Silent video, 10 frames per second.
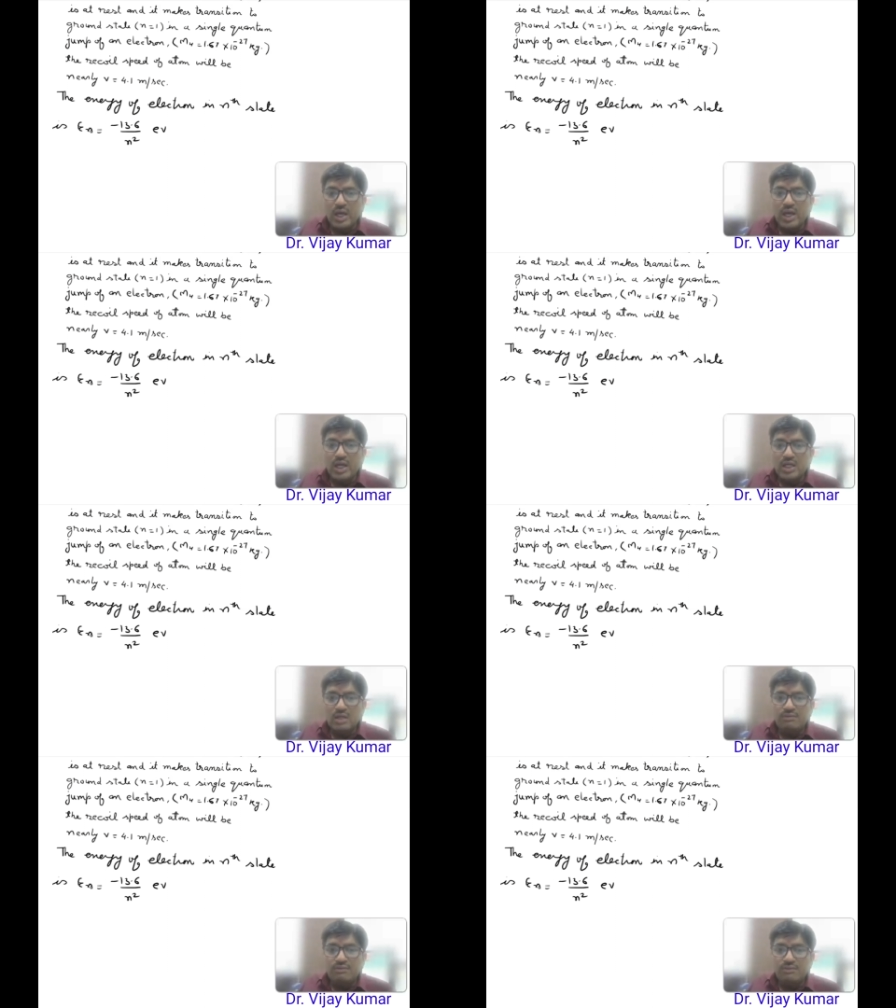And
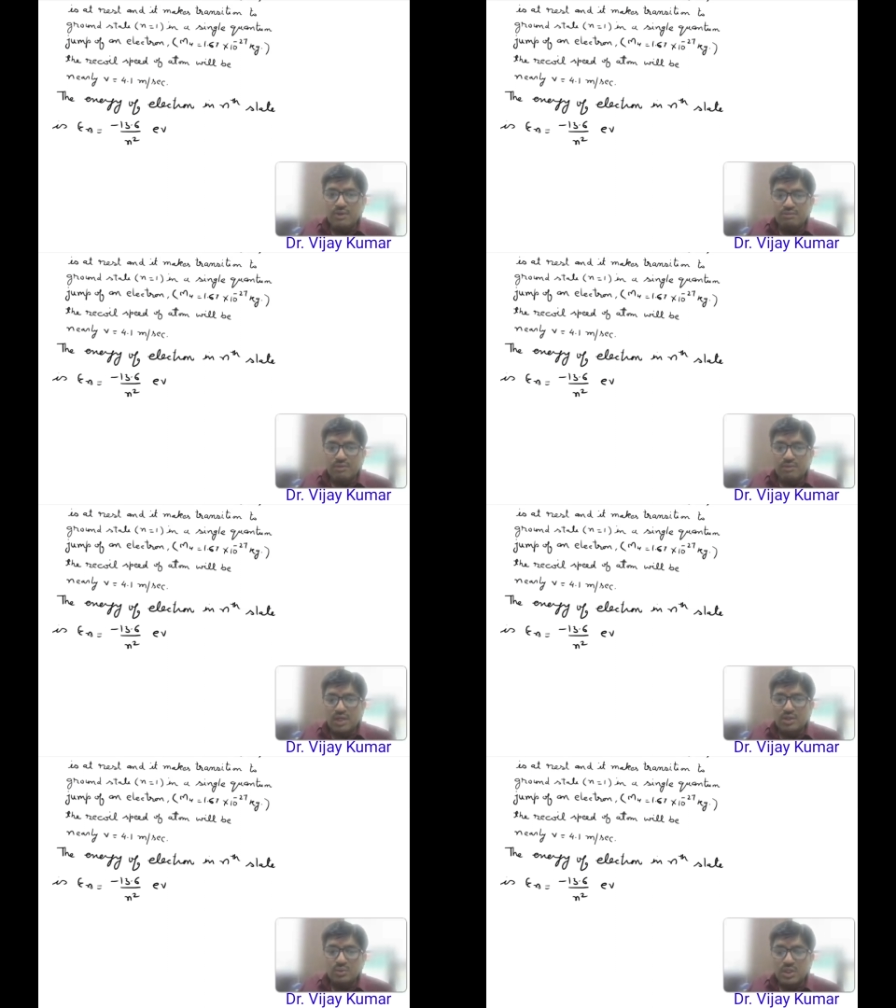if we
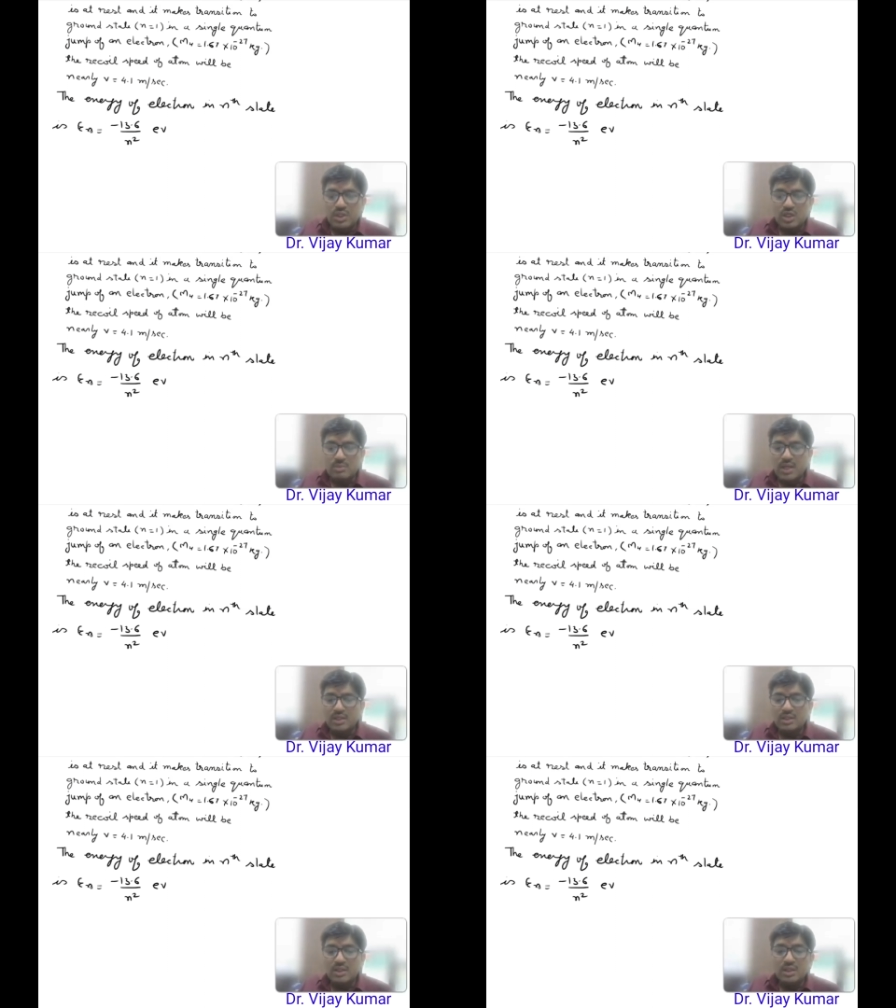want to
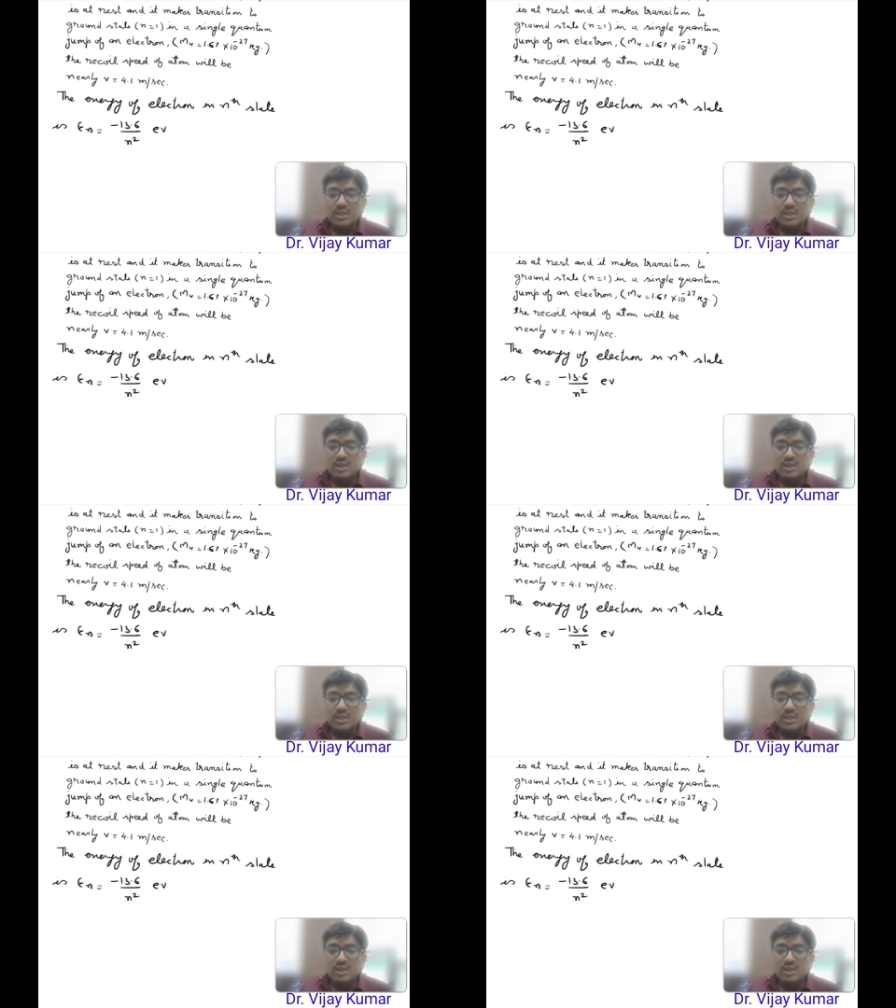determine